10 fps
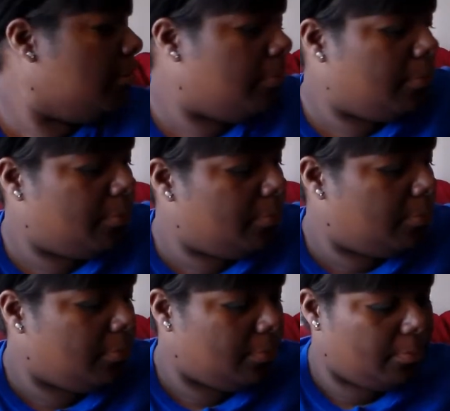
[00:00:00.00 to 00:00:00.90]

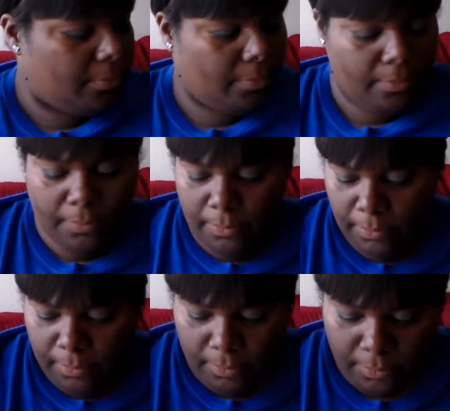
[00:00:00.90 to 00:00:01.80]

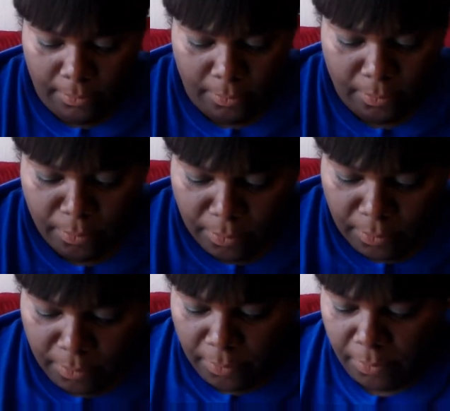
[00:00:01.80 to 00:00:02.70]

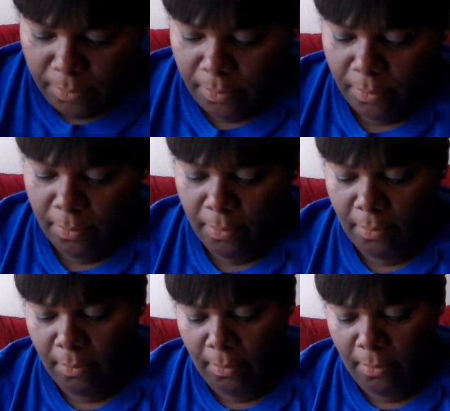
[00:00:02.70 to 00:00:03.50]
Nothing is said.